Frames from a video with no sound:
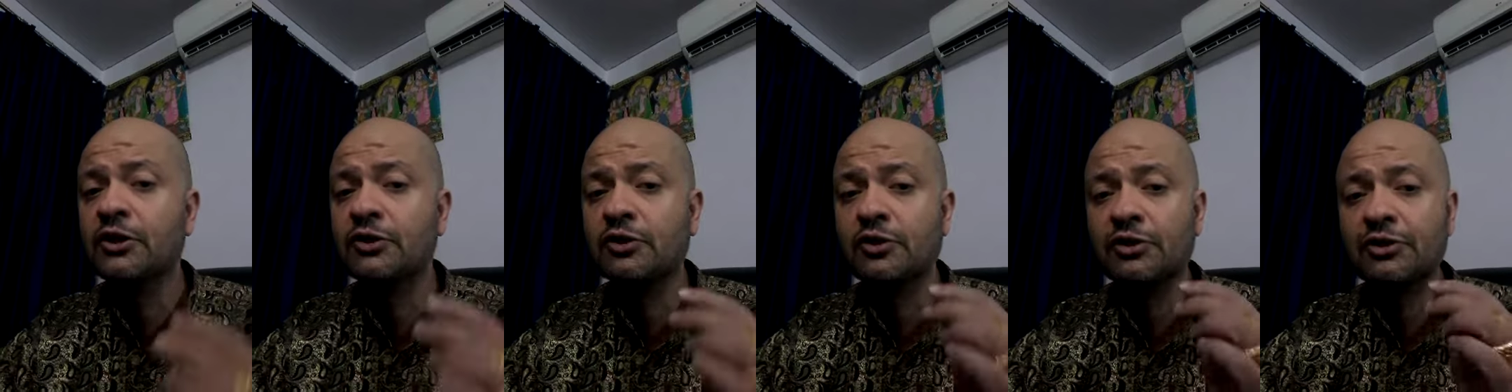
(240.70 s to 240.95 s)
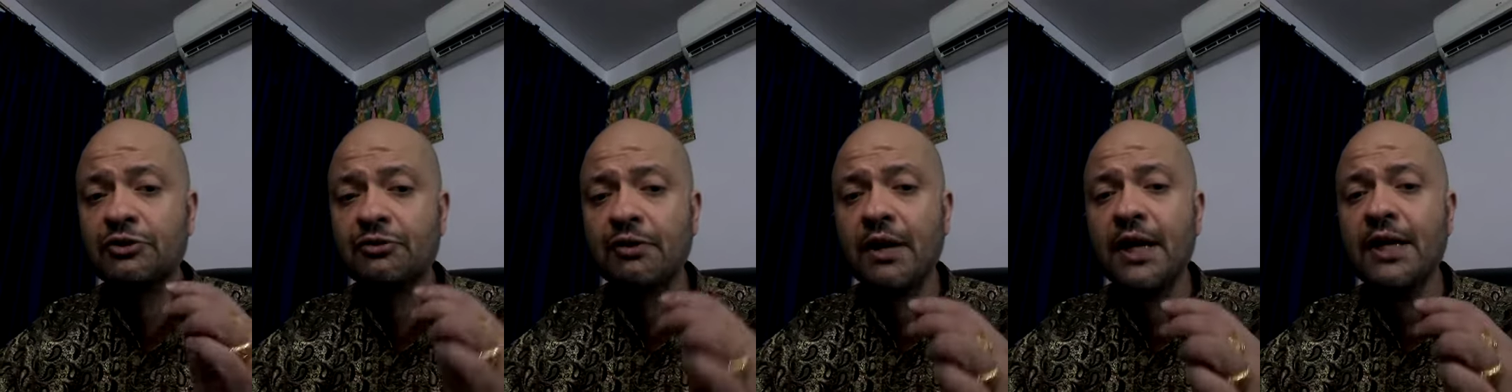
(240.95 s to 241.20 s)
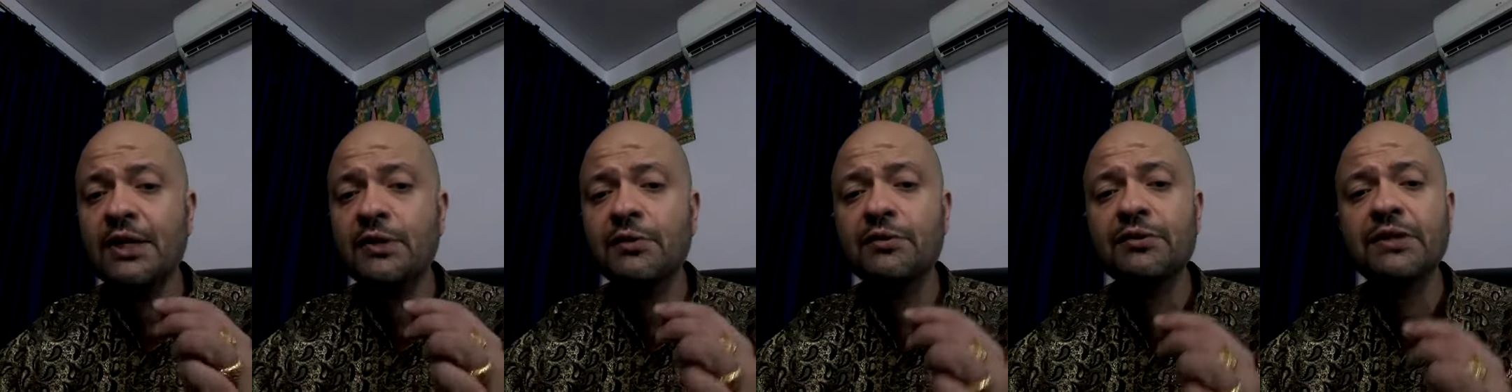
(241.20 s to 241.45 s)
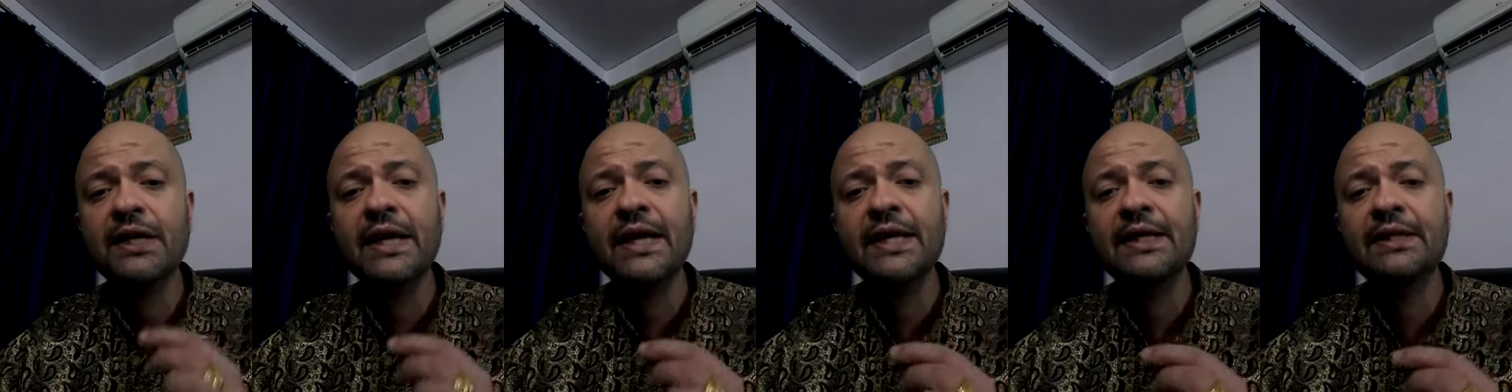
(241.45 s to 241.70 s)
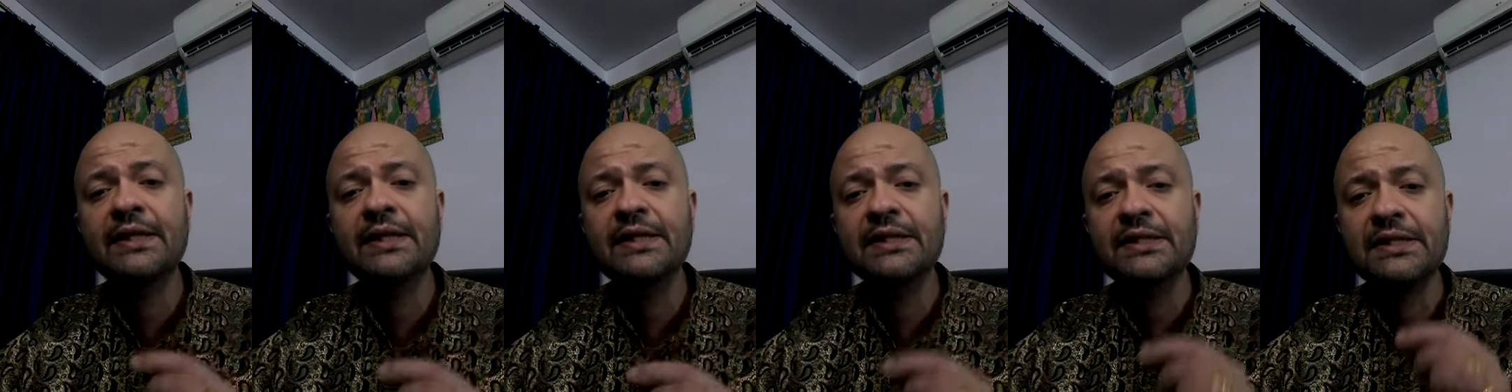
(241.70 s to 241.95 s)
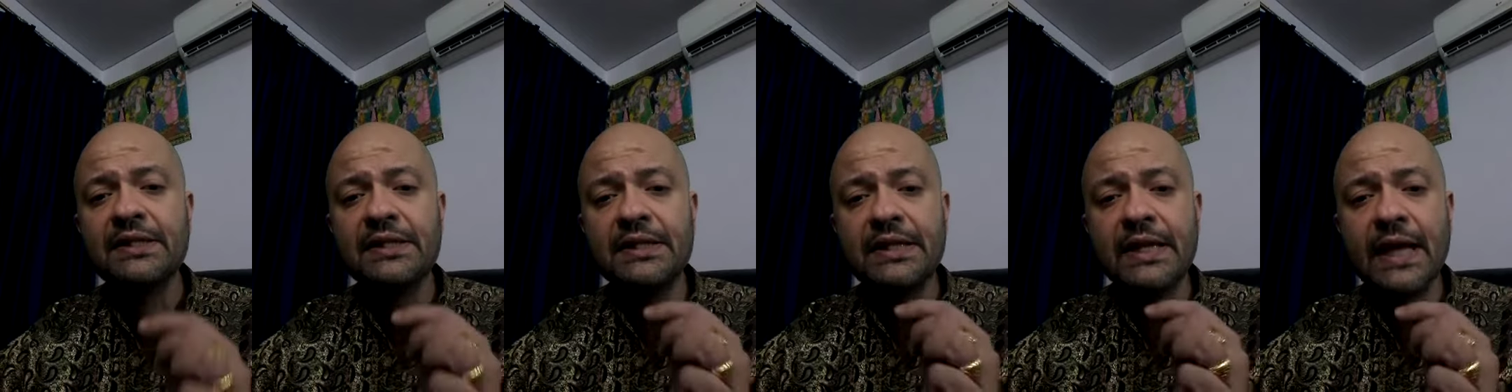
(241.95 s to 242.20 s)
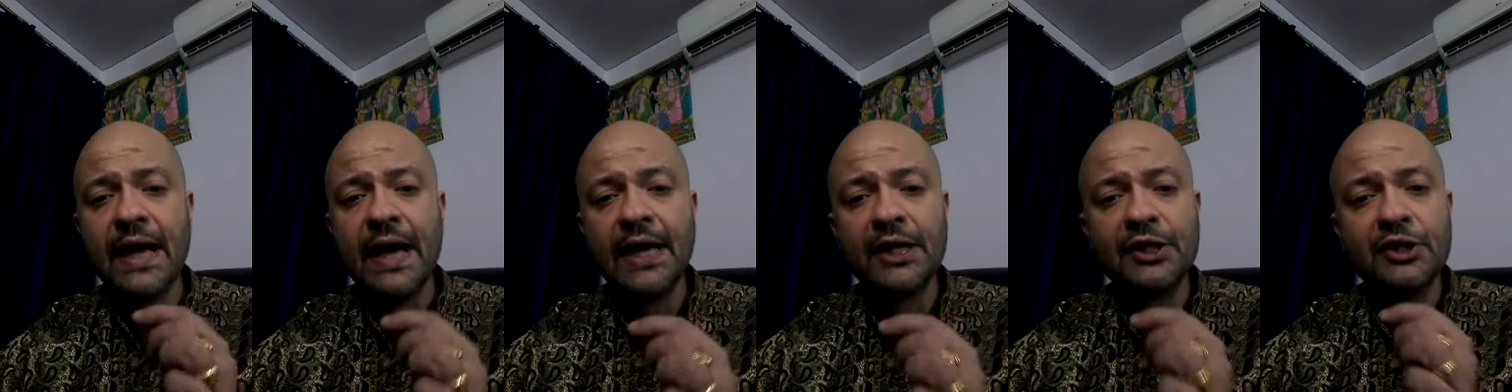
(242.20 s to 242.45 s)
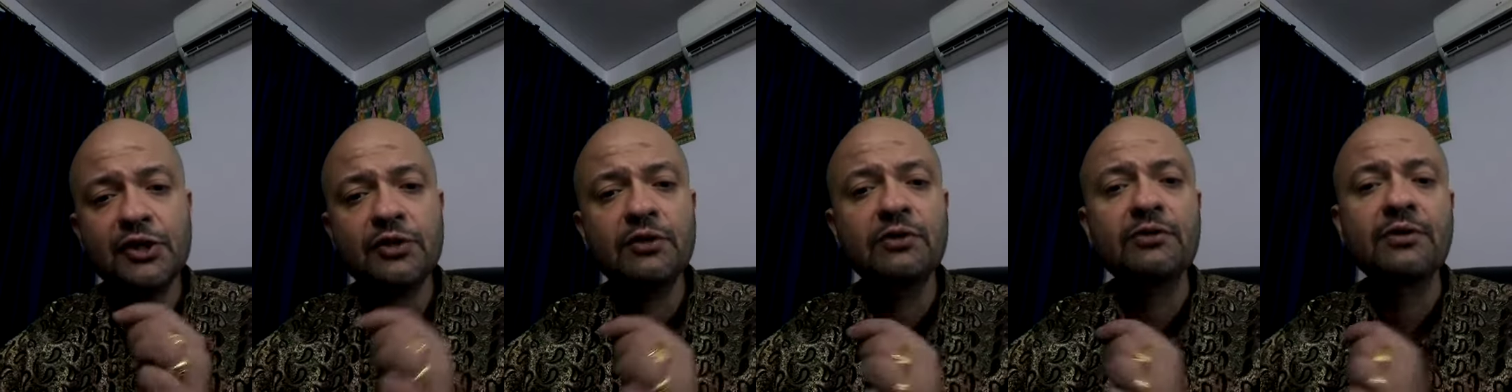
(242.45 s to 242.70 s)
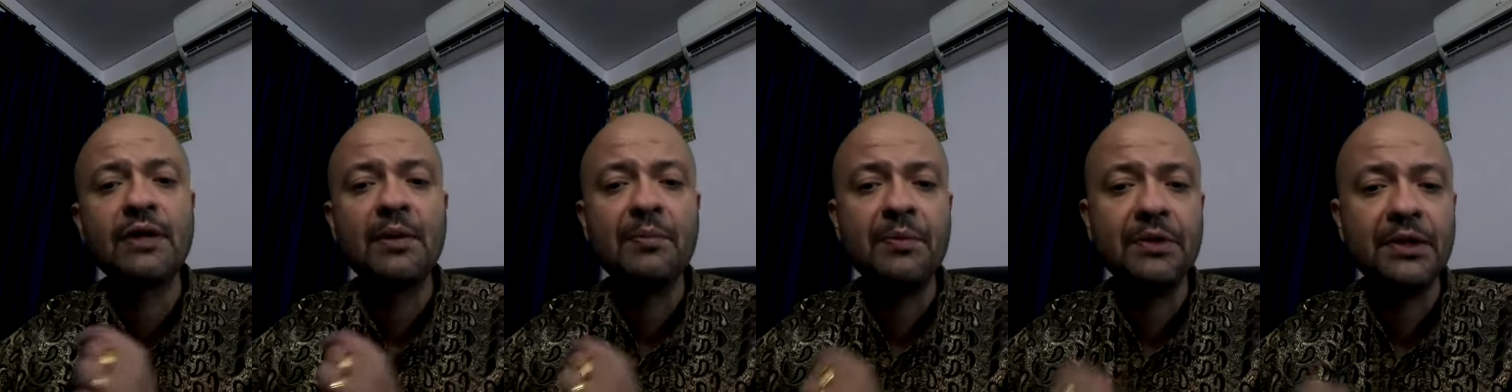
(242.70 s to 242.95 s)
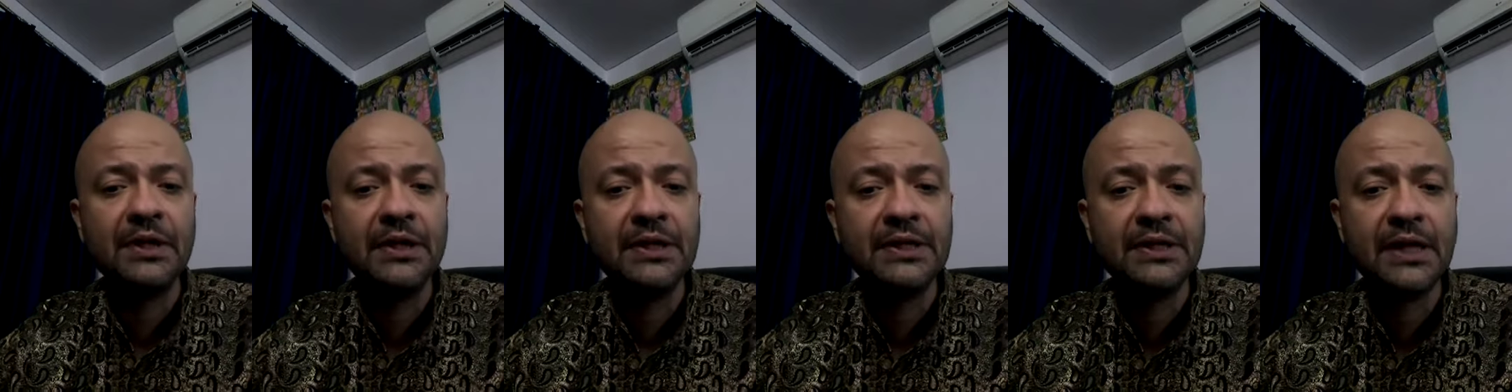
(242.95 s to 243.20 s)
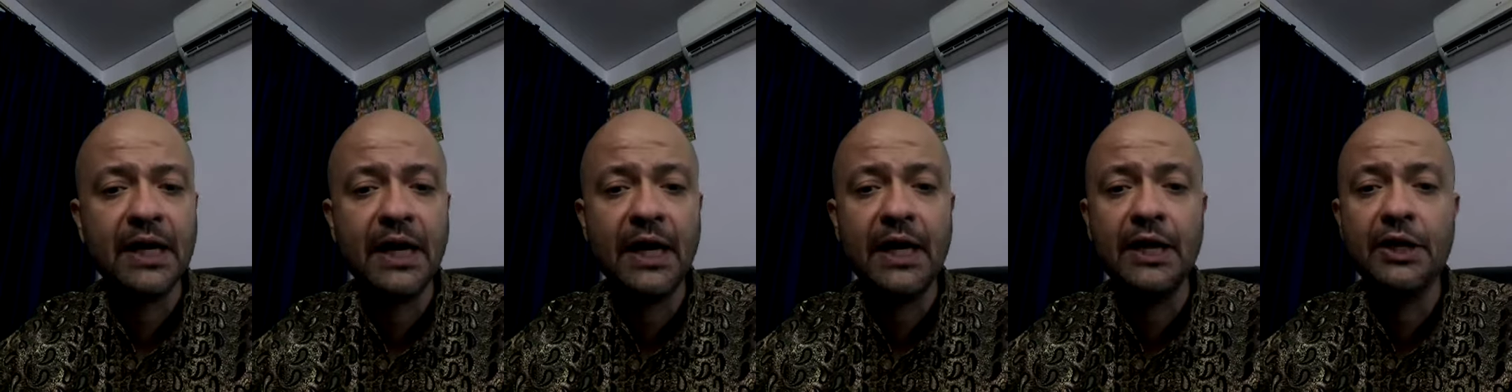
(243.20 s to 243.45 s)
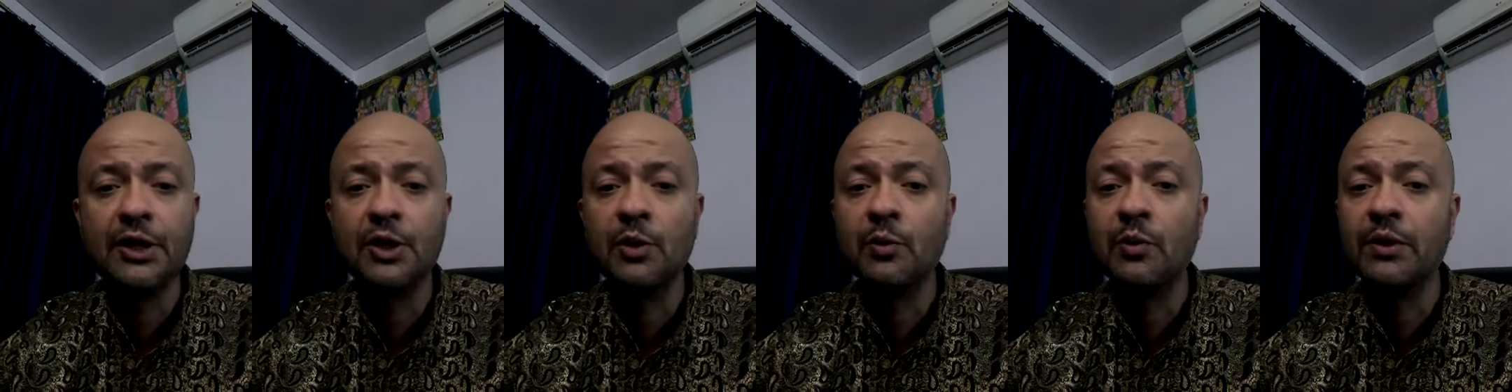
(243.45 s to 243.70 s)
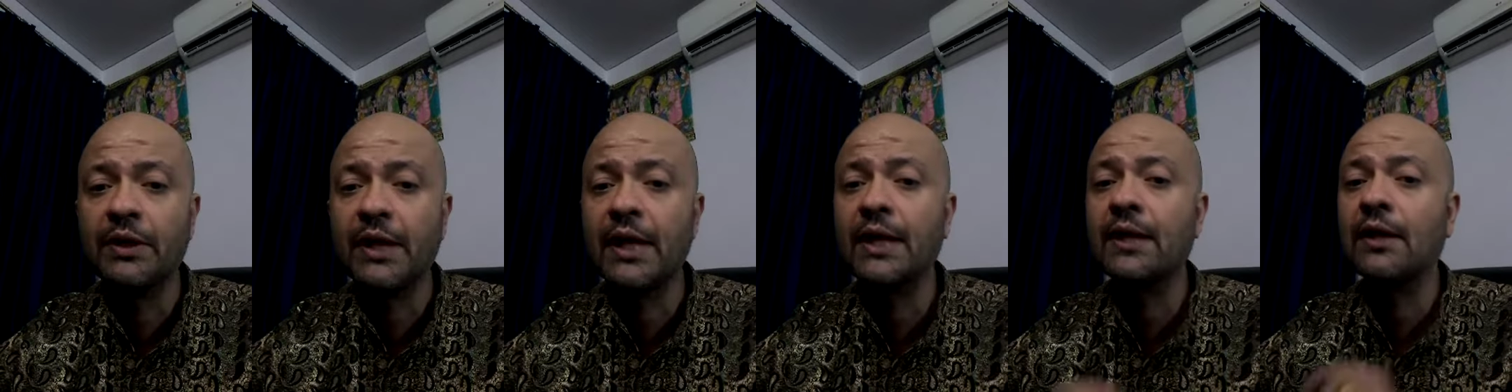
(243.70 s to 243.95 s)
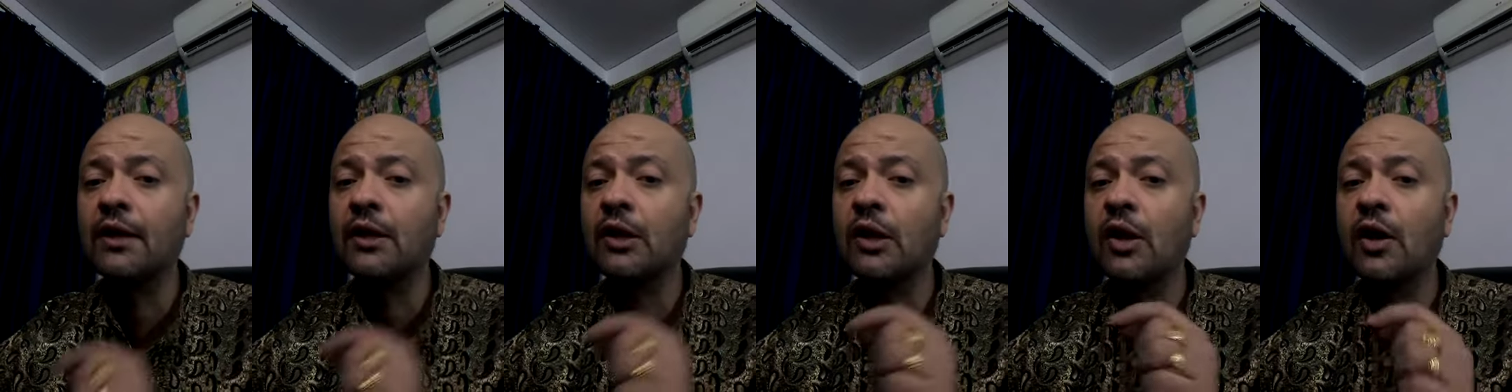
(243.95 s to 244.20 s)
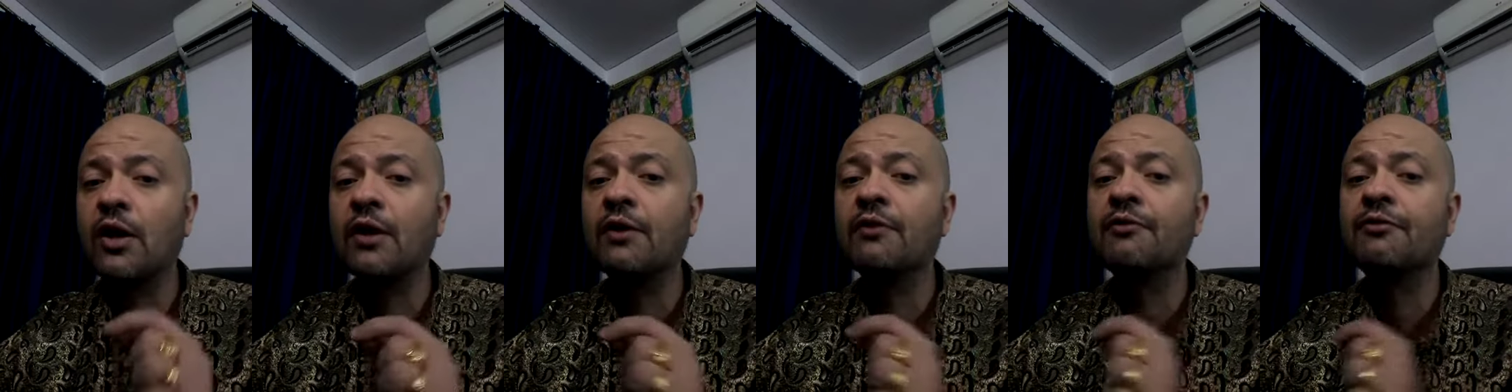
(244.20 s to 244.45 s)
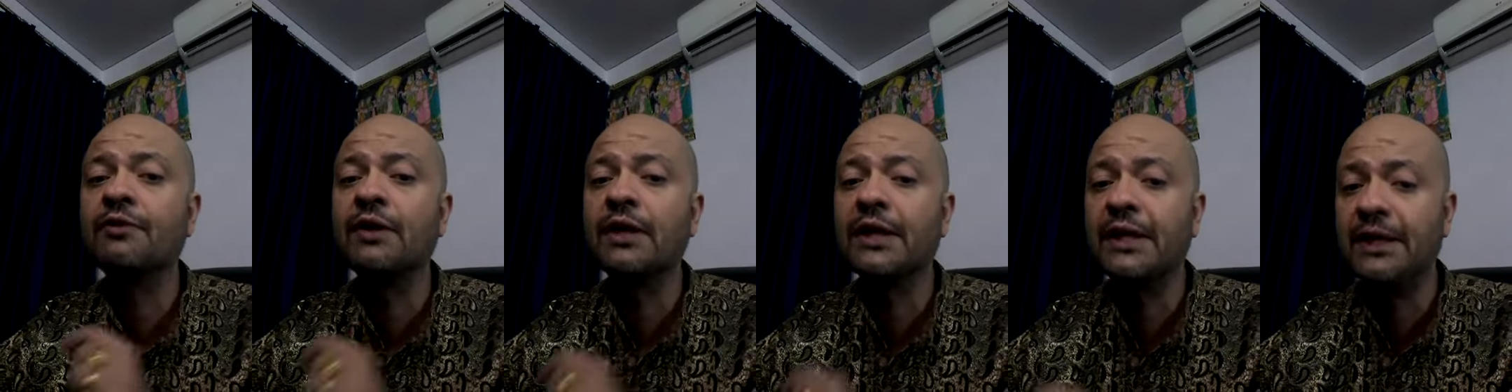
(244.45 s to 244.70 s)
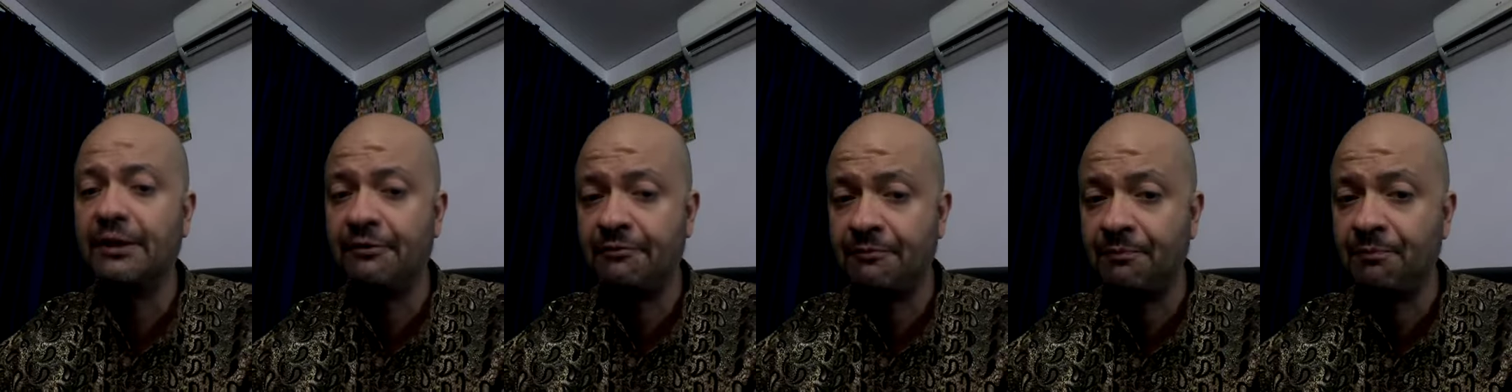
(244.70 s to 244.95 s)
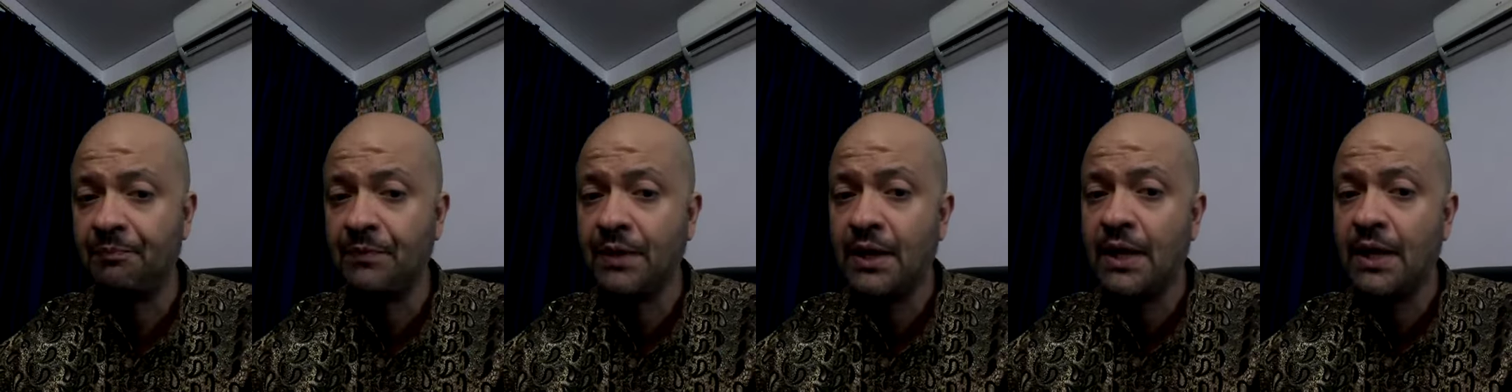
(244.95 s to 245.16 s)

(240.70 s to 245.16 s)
So try to take these natural remedies and you will get a lot of relief,